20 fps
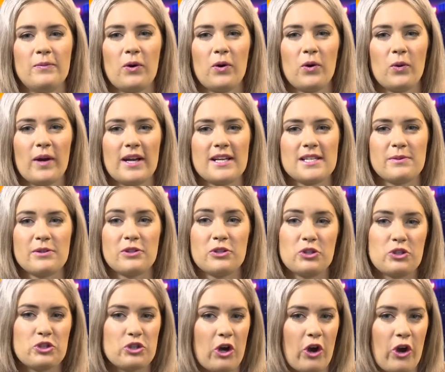always with the
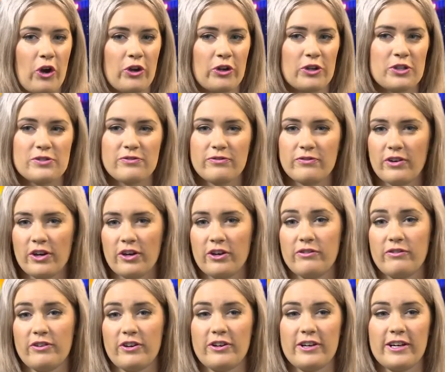jokes, very,
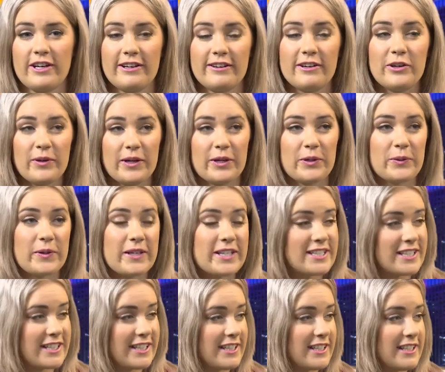very
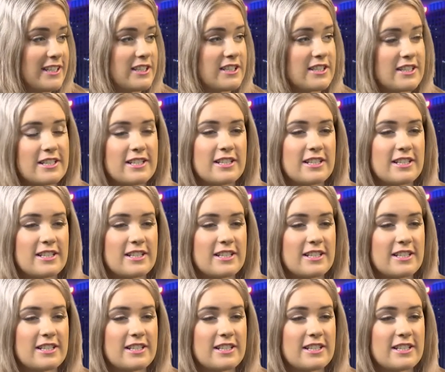quick-witted,